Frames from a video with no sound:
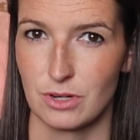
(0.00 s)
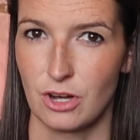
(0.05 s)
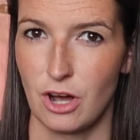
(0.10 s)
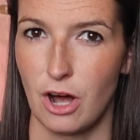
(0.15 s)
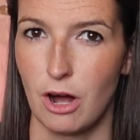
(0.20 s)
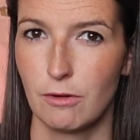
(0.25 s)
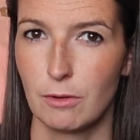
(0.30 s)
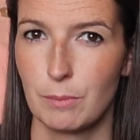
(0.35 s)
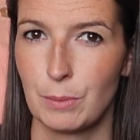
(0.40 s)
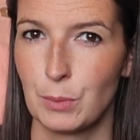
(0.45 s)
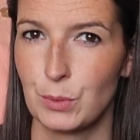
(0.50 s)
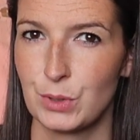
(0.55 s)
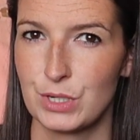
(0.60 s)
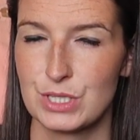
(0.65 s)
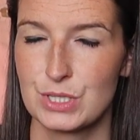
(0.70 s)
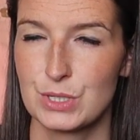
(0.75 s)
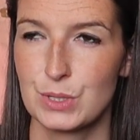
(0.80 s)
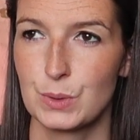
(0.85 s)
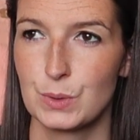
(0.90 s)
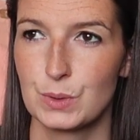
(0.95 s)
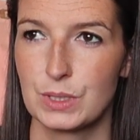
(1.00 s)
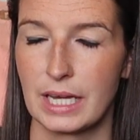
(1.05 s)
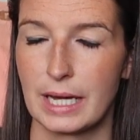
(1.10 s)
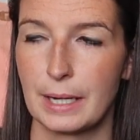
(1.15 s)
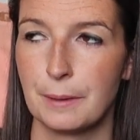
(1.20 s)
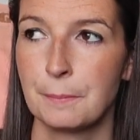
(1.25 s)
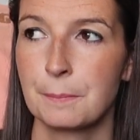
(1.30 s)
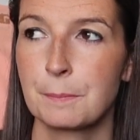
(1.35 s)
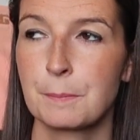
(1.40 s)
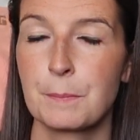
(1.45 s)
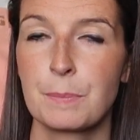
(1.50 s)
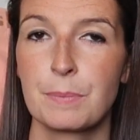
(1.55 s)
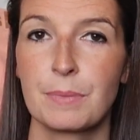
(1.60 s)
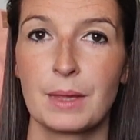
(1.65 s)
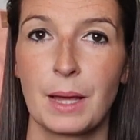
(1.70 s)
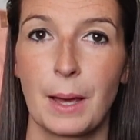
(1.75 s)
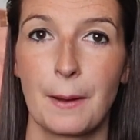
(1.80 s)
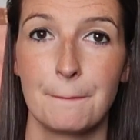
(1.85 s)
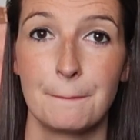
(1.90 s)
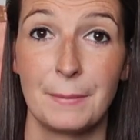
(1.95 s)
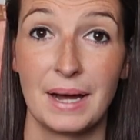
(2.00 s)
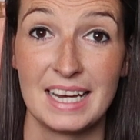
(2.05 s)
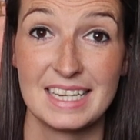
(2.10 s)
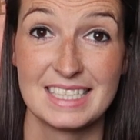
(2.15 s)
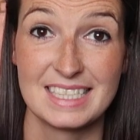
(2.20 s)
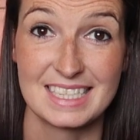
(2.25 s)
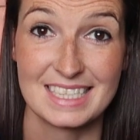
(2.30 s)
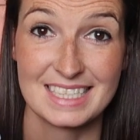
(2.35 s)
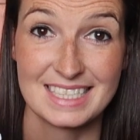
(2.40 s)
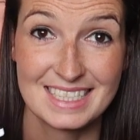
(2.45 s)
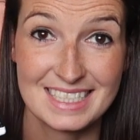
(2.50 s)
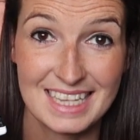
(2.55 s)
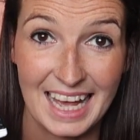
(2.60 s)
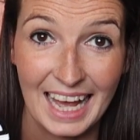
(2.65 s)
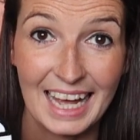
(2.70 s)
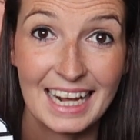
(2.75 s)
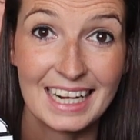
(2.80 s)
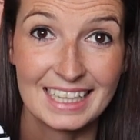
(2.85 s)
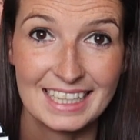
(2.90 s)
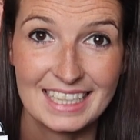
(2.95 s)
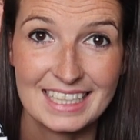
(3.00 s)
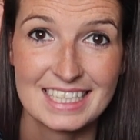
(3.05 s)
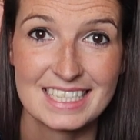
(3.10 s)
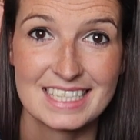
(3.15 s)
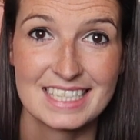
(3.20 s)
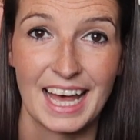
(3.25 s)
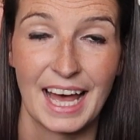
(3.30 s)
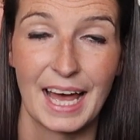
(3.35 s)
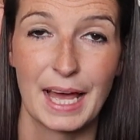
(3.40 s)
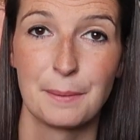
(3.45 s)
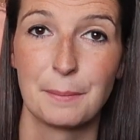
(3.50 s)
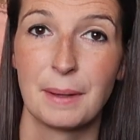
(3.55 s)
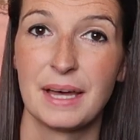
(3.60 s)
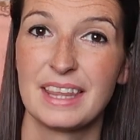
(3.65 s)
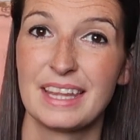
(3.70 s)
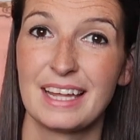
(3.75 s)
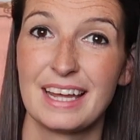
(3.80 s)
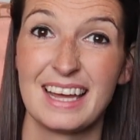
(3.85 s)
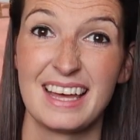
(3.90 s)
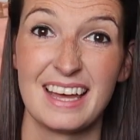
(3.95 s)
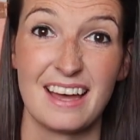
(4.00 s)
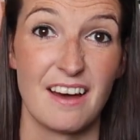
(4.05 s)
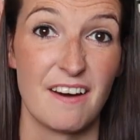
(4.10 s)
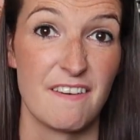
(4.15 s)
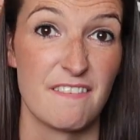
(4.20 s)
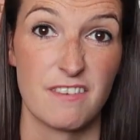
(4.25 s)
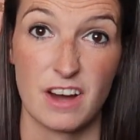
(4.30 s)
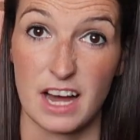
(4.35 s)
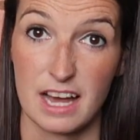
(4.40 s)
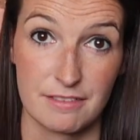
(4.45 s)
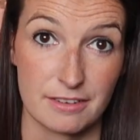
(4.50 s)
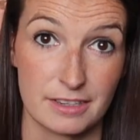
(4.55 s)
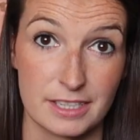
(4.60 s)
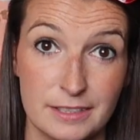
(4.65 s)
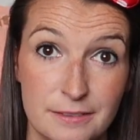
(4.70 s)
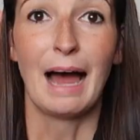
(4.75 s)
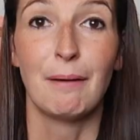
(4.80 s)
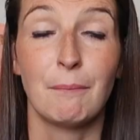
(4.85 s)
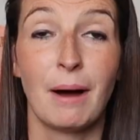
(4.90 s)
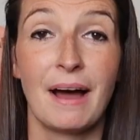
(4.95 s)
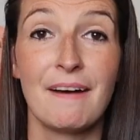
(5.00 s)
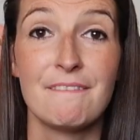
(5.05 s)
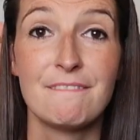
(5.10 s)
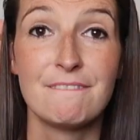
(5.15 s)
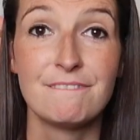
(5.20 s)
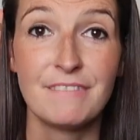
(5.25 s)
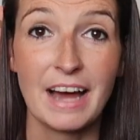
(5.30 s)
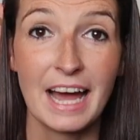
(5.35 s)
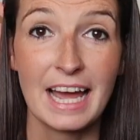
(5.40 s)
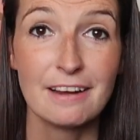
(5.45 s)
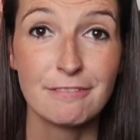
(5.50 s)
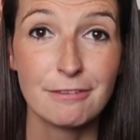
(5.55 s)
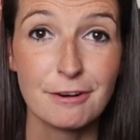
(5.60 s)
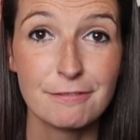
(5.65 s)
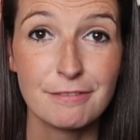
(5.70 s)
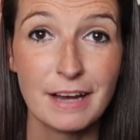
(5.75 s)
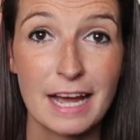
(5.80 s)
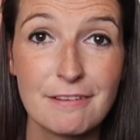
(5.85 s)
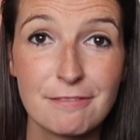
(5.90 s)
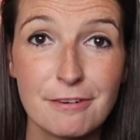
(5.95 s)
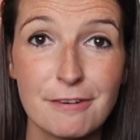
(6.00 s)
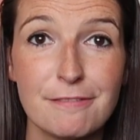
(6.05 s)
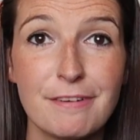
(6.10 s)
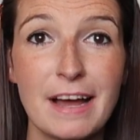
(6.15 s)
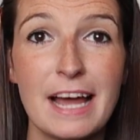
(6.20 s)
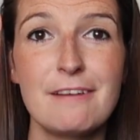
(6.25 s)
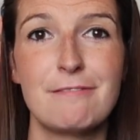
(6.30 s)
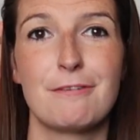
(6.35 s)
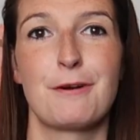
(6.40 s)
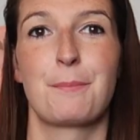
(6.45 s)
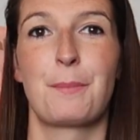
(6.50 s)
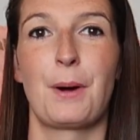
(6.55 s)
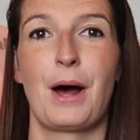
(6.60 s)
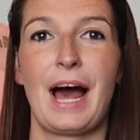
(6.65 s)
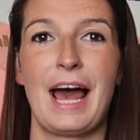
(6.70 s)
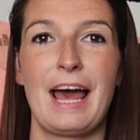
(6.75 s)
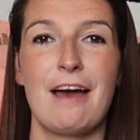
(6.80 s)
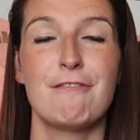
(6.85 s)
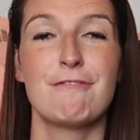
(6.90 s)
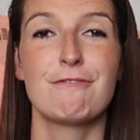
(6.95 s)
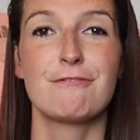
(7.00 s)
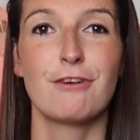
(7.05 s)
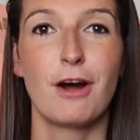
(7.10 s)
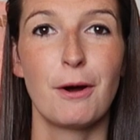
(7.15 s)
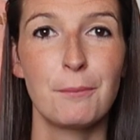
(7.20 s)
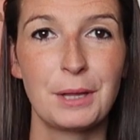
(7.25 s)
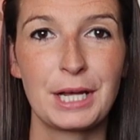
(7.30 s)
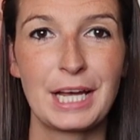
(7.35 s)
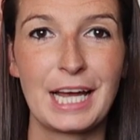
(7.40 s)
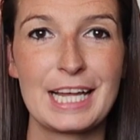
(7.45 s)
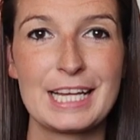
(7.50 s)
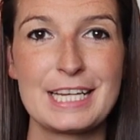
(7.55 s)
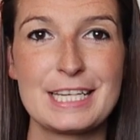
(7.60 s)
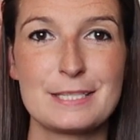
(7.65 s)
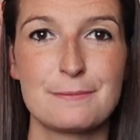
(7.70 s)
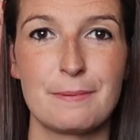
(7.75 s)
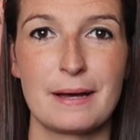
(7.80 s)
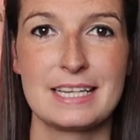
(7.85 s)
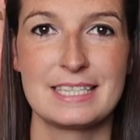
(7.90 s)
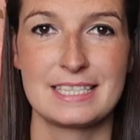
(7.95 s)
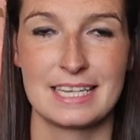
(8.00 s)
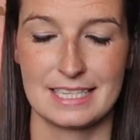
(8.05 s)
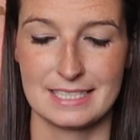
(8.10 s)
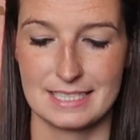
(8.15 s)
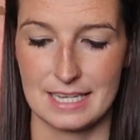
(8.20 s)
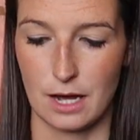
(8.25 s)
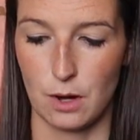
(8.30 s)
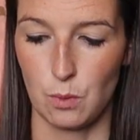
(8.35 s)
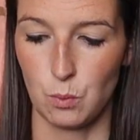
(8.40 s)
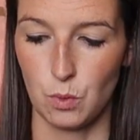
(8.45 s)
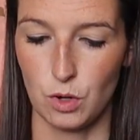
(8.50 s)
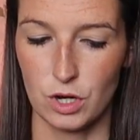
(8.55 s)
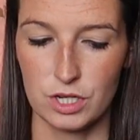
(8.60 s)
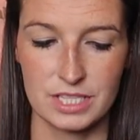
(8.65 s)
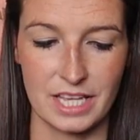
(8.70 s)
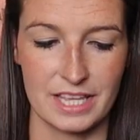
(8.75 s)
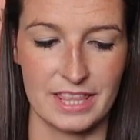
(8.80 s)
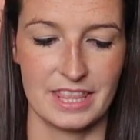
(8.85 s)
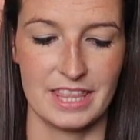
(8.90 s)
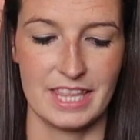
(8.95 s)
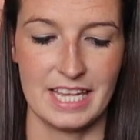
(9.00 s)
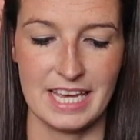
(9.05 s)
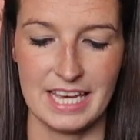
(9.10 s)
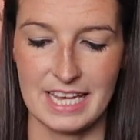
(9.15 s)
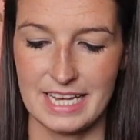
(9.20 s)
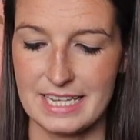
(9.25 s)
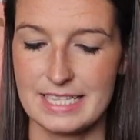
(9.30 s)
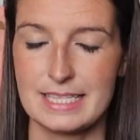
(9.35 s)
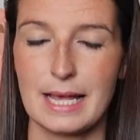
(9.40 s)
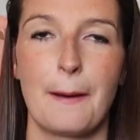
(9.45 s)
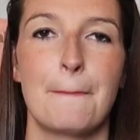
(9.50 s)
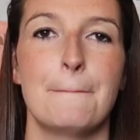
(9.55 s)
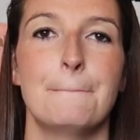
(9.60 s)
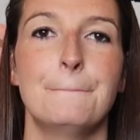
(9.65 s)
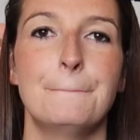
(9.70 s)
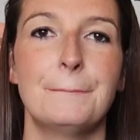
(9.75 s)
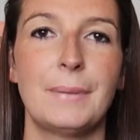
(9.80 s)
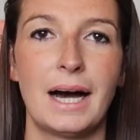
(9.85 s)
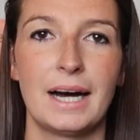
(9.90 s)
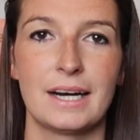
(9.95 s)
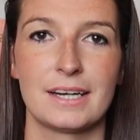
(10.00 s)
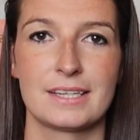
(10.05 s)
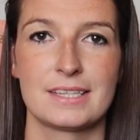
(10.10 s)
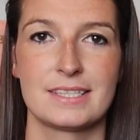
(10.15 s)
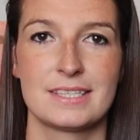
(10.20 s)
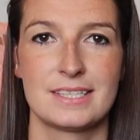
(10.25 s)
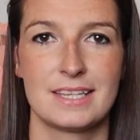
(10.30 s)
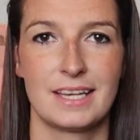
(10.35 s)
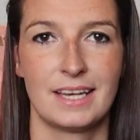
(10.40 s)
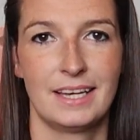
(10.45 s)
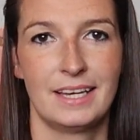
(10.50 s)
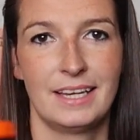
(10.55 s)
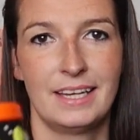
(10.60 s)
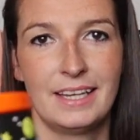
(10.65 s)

I can't remember what it's called now, but it's exactly the same, and they're a $5. And my favourite buy from the Kennedy Space Center was these mugs.